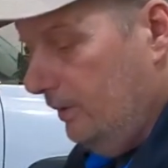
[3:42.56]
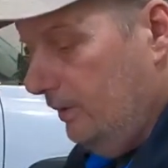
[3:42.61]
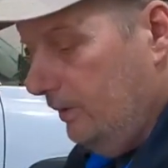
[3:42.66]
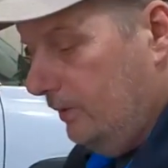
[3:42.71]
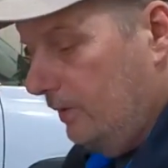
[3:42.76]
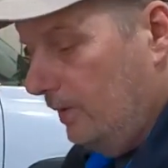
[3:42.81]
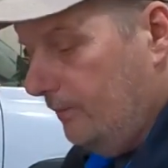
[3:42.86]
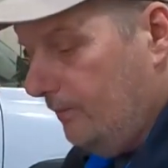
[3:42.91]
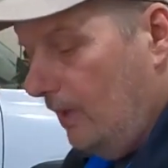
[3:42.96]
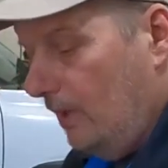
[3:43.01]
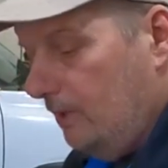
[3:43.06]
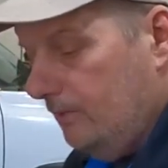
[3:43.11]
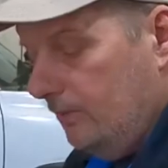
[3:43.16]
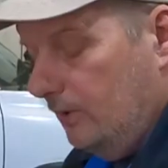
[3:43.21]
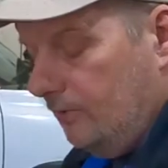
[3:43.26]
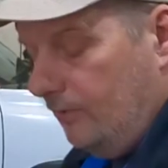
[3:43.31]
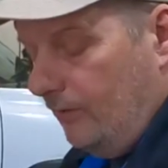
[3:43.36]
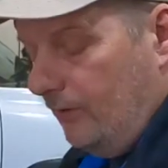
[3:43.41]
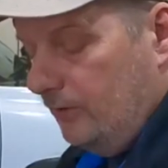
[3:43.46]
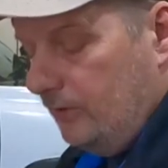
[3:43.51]
sometimes
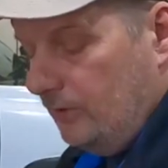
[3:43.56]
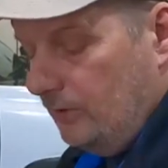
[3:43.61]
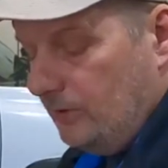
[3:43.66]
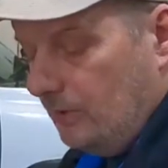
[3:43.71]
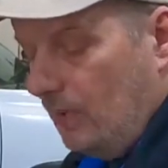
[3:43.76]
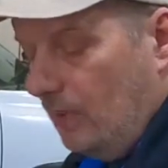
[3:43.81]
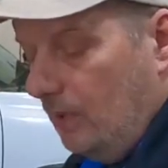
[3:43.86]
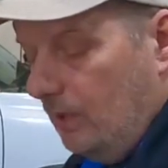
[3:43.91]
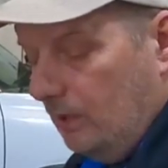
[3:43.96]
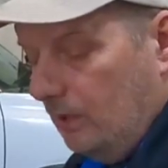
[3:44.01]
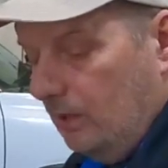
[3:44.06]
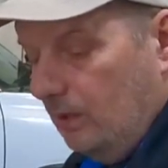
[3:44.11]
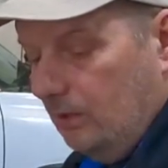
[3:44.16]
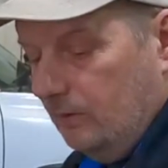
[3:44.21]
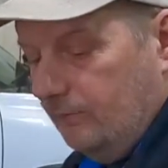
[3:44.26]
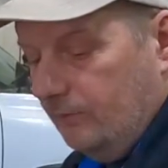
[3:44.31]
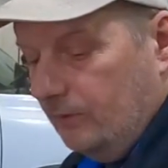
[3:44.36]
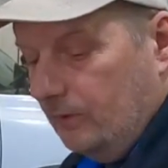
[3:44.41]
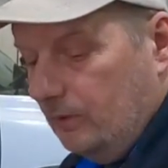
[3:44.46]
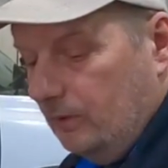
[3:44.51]
if this has gone
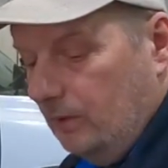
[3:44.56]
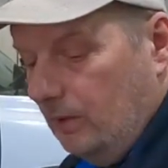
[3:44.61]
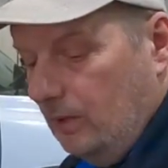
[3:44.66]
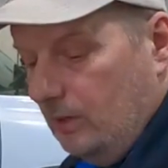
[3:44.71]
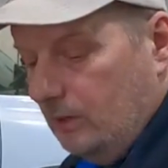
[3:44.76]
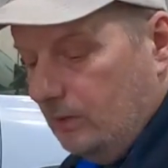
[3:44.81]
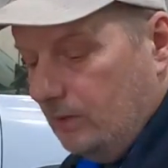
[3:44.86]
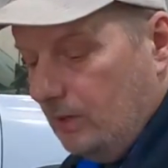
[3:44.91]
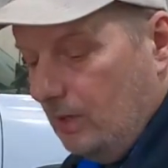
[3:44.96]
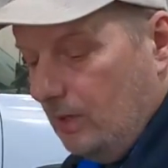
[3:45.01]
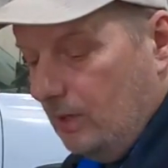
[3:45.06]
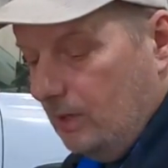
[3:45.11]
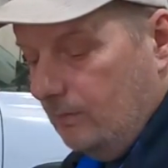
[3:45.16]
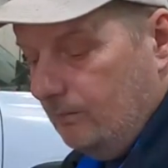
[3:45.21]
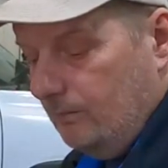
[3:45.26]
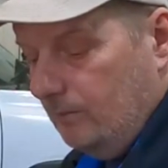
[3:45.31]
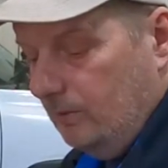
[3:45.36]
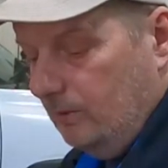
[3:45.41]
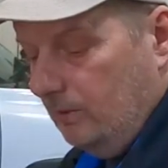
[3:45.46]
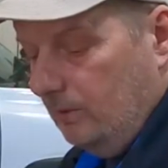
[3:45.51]
on for a long time,
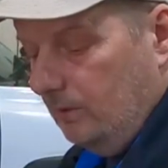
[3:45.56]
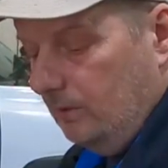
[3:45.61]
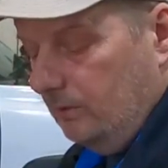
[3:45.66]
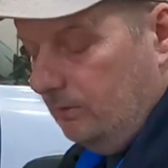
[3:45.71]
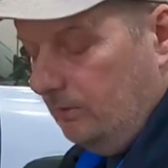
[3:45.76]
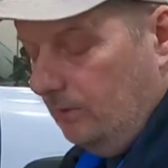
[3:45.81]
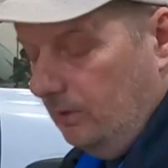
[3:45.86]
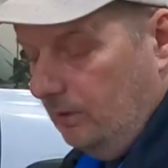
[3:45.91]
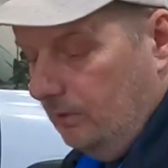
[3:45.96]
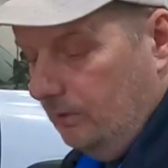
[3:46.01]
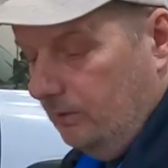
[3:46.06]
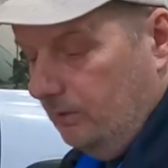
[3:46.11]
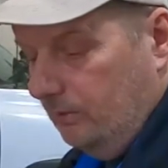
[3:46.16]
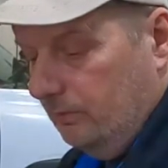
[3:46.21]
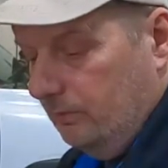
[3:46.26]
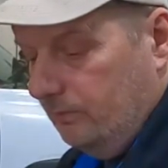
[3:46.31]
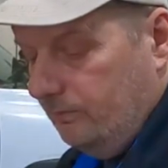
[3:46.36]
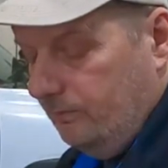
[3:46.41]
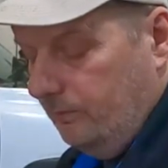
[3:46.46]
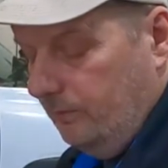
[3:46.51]
and
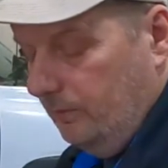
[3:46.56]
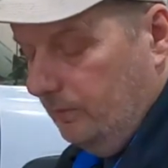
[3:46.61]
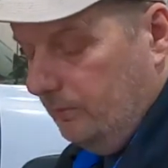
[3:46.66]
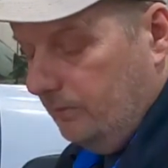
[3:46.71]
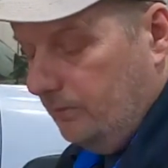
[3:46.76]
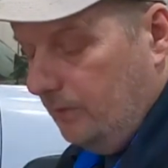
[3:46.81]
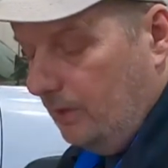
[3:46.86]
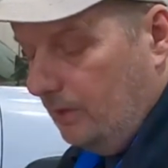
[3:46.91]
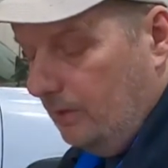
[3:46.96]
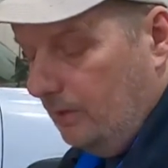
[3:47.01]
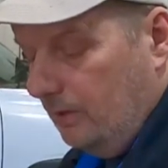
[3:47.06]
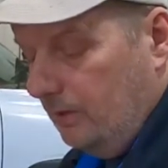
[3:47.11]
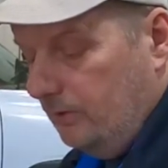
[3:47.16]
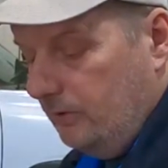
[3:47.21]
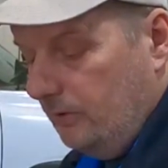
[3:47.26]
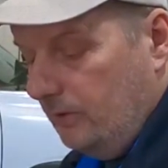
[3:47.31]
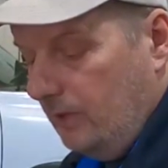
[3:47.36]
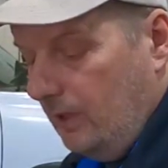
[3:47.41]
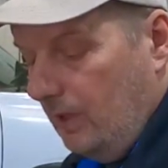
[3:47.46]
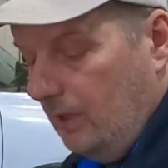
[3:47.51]
you'll tear an
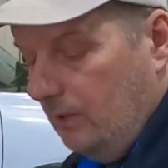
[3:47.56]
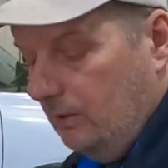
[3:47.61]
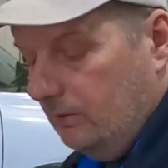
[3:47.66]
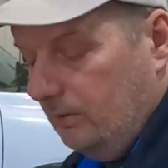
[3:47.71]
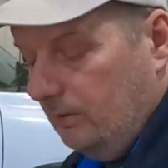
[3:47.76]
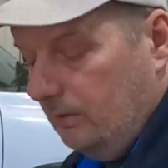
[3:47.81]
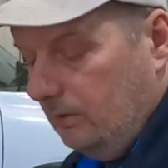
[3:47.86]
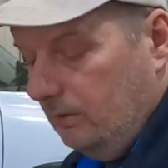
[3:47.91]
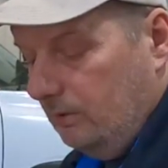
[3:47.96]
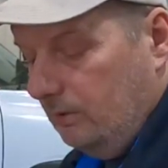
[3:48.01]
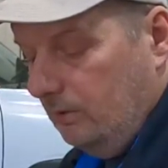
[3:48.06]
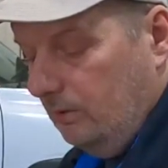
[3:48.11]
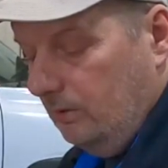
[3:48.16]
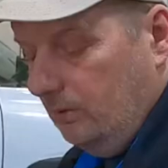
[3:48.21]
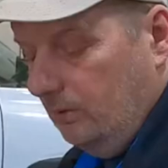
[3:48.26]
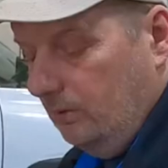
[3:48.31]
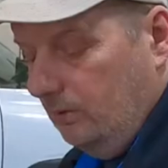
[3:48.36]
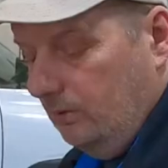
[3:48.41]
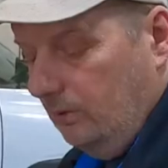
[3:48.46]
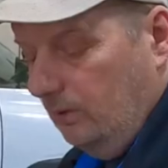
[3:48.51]
engine down, and
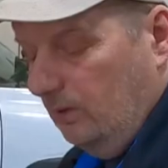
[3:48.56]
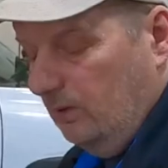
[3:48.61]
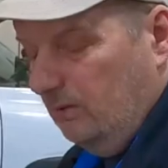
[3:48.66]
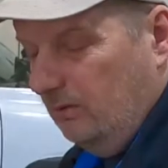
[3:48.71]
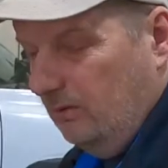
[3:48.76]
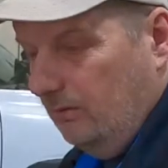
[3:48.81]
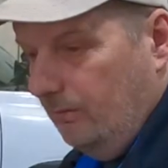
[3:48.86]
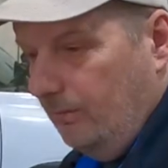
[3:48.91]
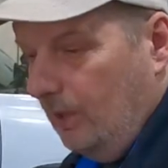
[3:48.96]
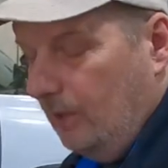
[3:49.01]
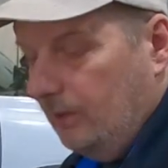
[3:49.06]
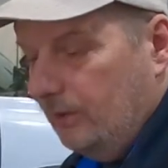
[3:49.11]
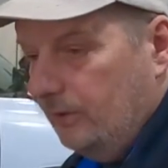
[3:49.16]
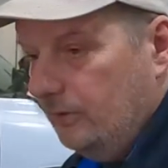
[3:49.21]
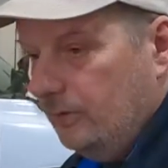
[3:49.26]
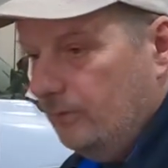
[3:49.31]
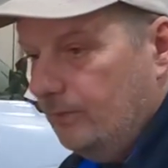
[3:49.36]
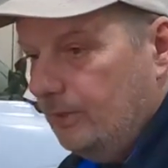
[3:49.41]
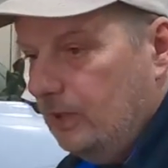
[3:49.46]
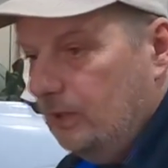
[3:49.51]
the
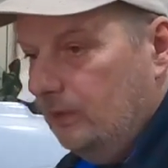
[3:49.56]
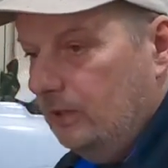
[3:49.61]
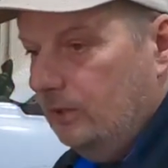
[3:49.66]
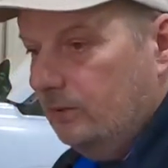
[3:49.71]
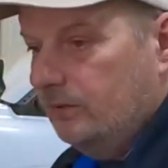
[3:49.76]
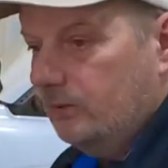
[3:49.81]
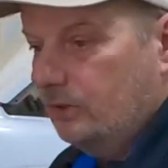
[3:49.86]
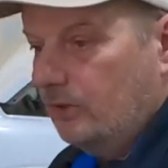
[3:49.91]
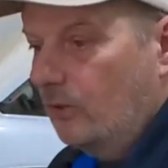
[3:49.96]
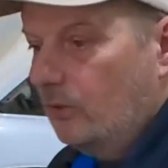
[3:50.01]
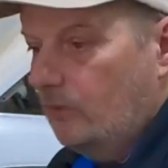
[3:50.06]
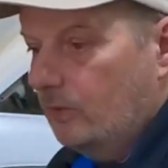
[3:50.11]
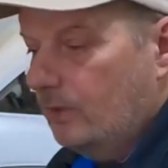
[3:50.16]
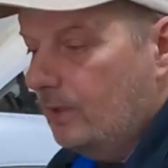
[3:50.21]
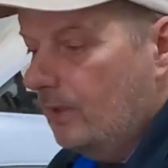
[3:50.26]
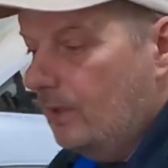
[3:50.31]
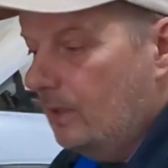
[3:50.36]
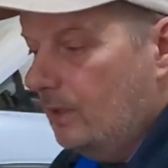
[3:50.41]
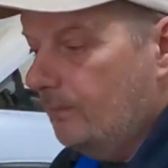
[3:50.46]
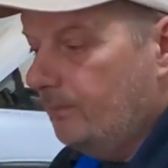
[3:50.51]
bearings will be all scored
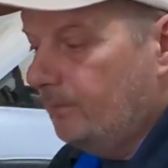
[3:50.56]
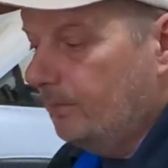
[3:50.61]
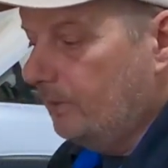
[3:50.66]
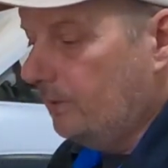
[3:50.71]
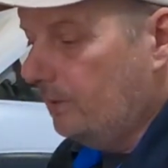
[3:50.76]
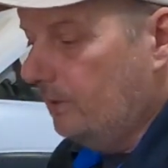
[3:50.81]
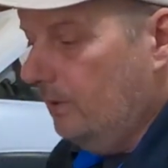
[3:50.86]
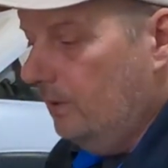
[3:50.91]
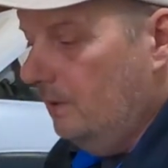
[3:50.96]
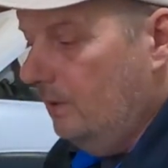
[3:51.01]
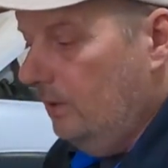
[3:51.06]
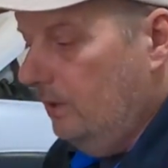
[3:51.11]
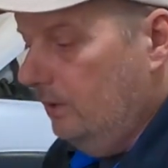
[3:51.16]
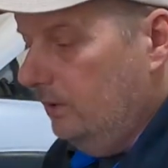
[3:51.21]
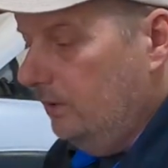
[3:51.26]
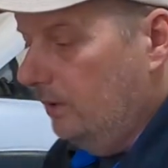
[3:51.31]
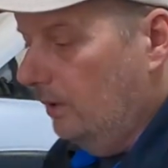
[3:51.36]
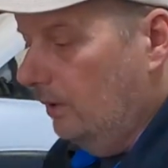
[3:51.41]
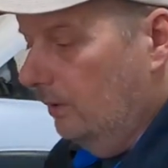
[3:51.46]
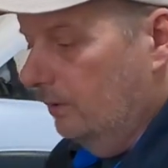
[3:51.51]
up, and
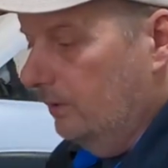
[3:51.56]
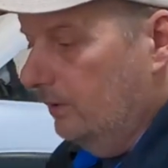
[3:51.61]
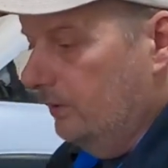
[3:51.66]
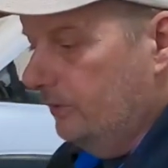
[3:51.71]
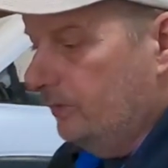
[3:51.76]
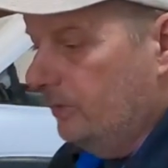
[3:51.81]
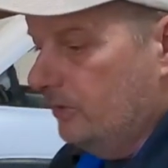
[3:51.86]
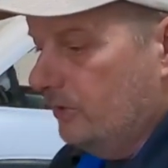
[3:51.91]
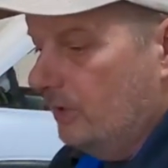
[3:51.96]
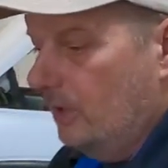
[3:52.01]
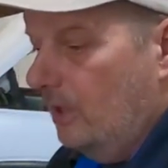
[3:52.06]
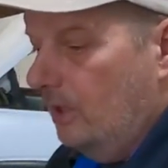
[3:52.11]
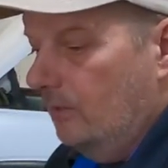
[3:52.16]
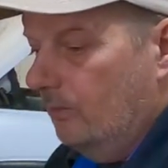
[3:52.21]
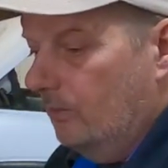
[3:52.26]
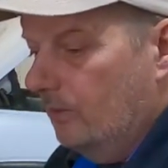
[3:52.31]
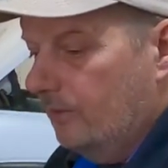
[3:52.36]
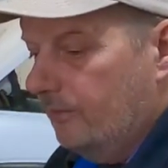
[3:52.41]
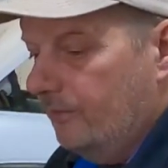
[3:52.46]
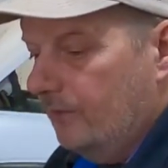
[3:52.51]
it's just not
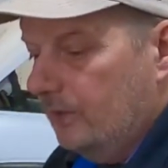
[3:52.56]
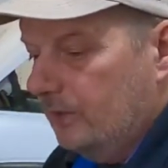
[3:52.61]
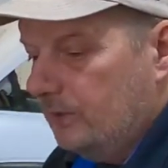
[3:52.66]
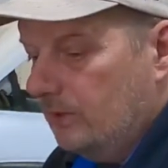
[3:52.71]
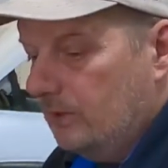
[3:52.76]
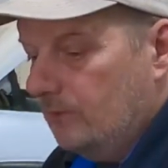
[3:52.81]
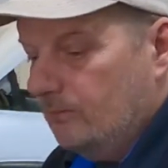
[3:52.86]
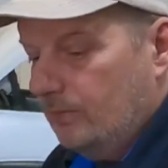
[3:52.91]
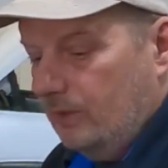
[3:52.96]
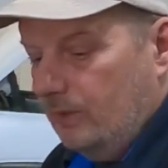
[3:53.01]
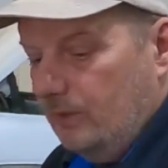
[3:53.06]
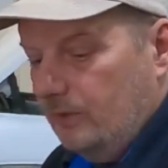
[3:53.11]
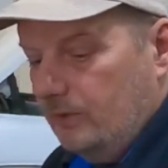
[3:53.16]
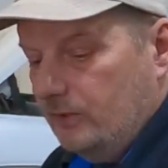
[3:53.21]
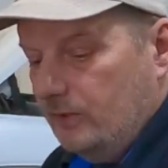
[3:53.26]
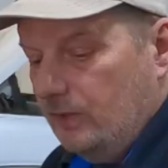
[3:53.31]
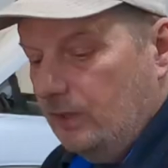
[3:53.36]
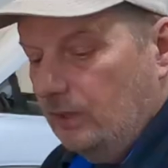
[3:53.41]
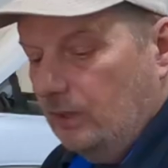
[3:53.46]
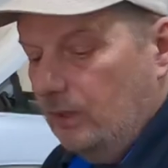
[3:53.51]
worth fixing. But
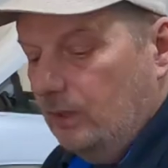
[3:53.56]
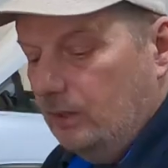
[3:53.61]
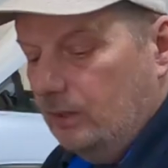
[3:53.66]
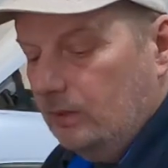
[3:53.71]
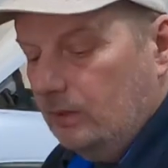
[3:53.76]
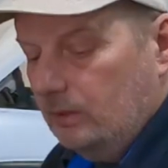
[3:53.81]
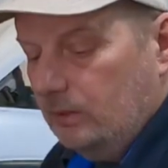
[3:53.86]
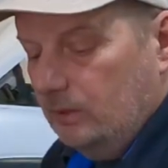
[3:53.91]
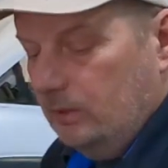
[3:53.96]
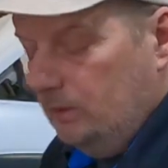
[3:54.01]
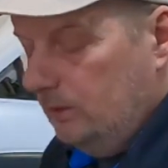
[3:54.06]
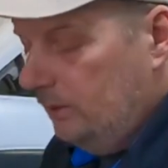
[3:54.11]
this thing here,